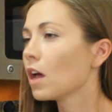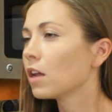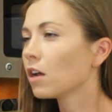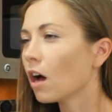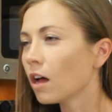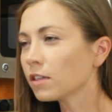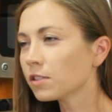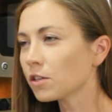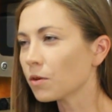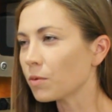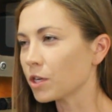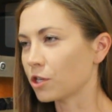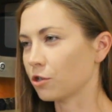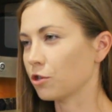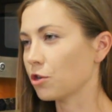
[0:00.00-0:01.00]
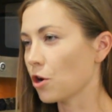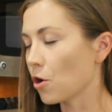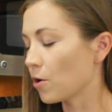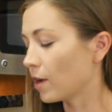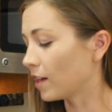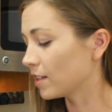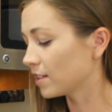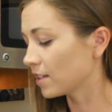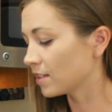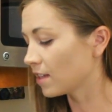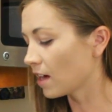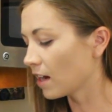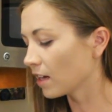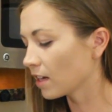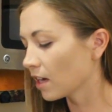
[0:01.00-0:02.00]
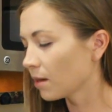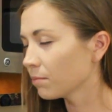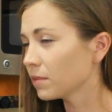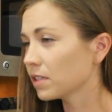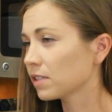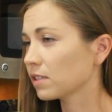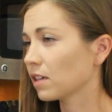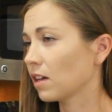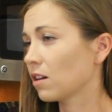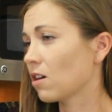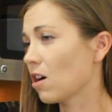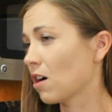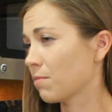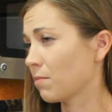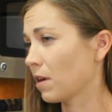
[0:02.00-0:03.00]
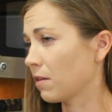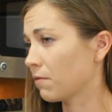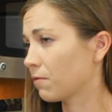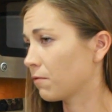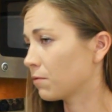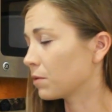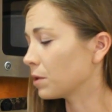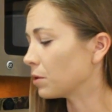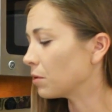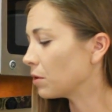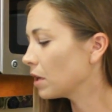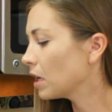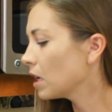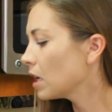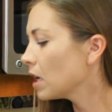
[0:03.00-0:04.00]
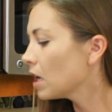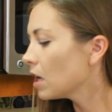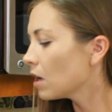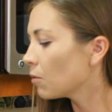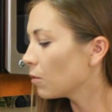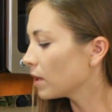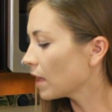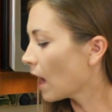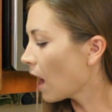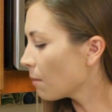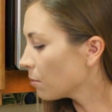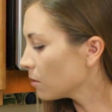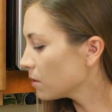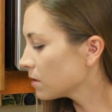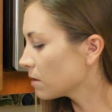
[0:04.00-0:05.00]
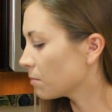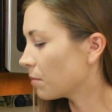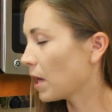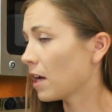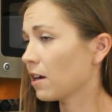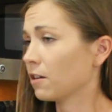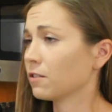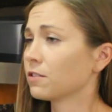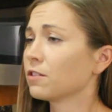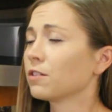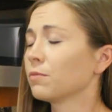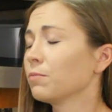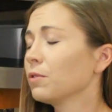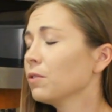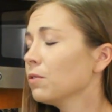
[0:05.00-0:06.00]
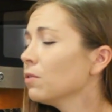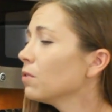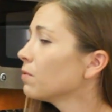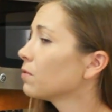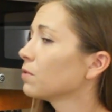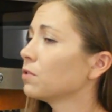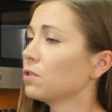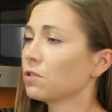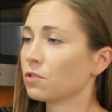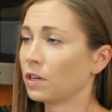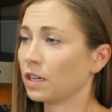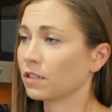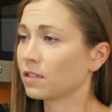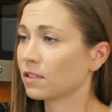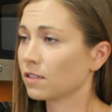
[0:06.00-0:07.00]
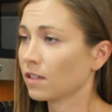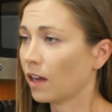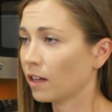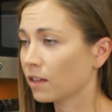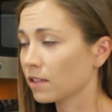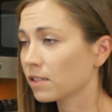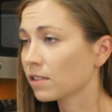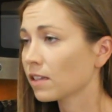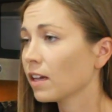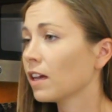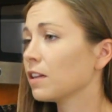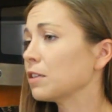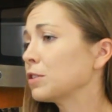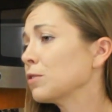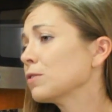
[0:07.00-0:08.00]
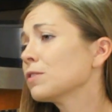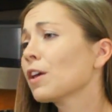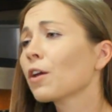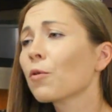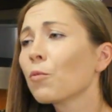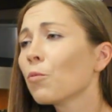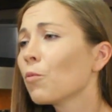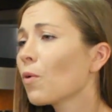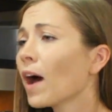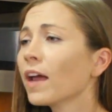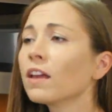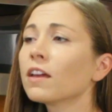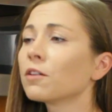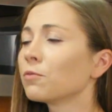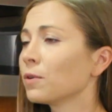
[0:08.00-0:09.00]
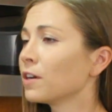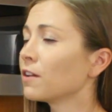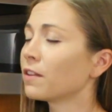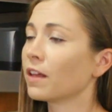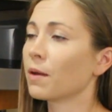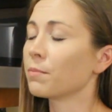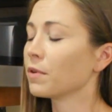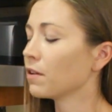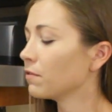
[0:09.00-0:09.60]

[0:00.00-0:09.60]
And also what you'll notice is that I kept the skin on my fruit. With apples and pears, there are beautiful nutrients inside the skin, so it's like, why get rid of them